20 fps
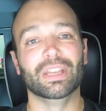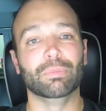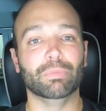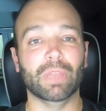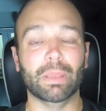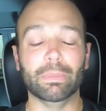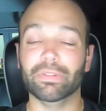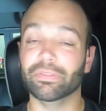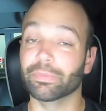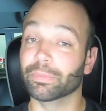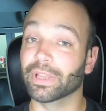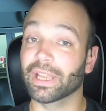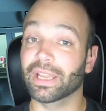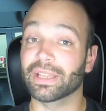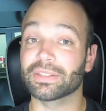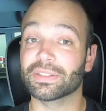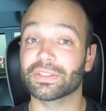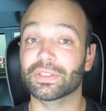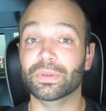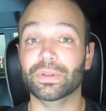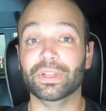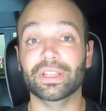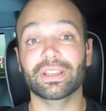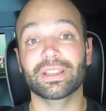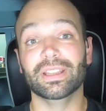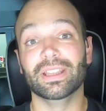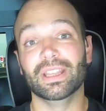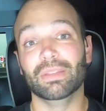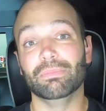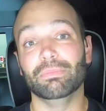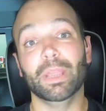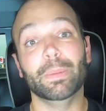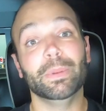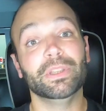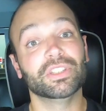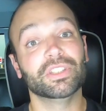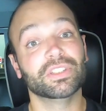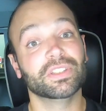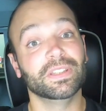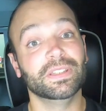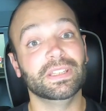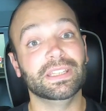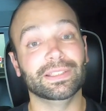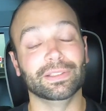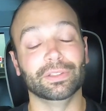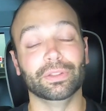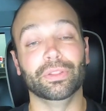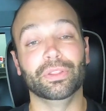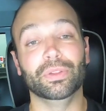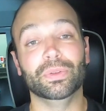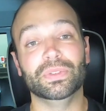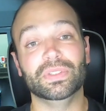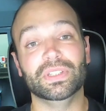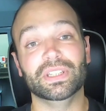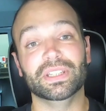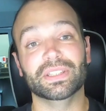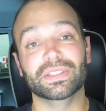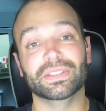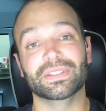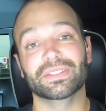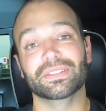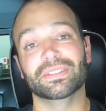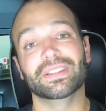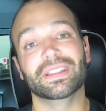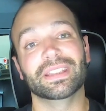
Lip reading: maybe from gas tuning, maybe just a diesel enthusiast,